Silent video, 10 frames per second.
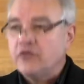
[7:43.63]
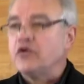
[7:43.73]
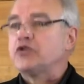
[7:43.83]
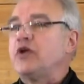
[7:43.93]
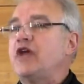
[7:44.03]

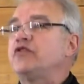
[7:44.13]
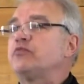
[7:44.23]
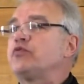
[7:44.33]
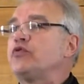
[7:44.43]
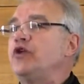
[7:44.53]
First, we have
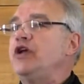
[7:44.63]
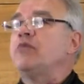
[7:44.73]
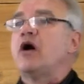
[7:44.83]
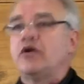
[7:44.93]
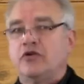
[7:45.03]
the pre
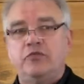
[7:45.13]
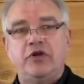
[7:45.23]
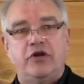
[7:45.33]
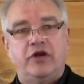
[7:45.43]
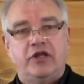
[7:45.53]
modern
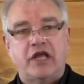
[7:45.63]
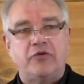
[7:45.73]
period.